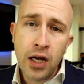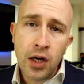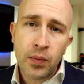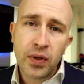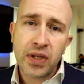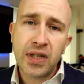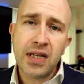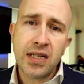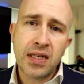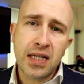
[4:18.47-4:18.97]

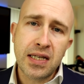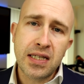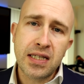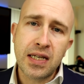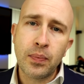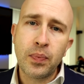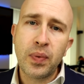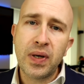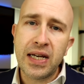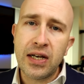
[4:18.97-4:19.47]
But this is
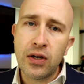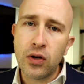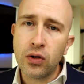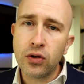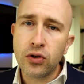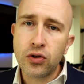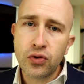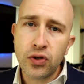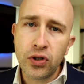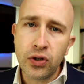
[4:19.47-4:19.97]
simply
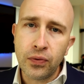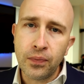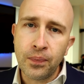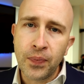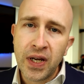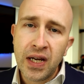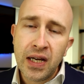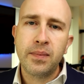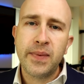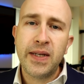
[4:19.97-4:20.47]
not true.
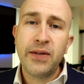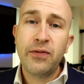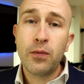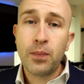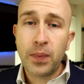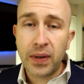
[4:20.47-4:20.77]
If a